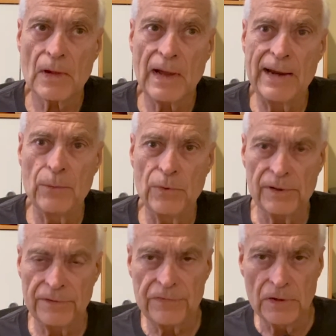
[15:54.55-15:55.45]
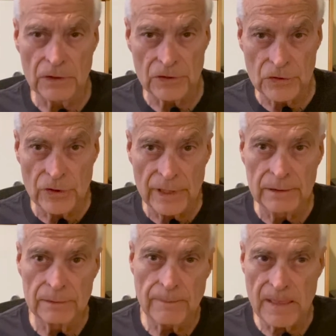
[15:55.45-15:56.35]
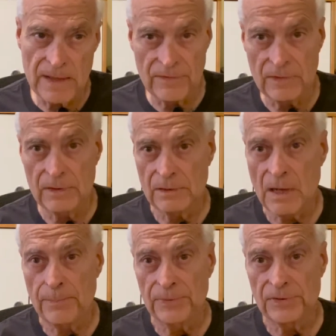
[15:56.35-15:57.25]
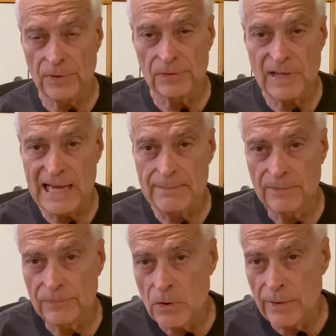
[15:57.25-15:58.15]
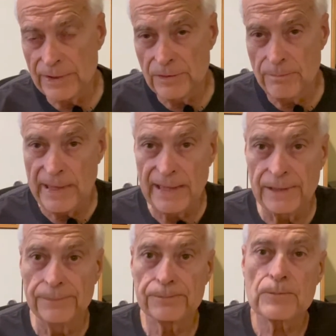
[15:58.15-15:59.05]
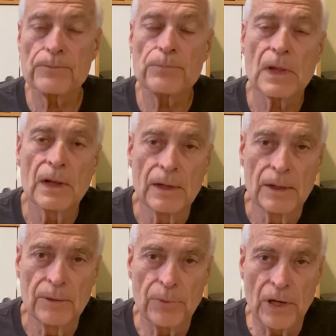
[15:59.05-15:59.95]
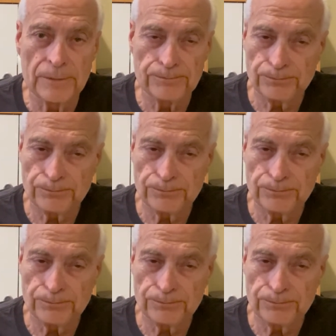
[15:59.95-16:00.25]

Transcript: I really feel good, even up until the time of going to bed. But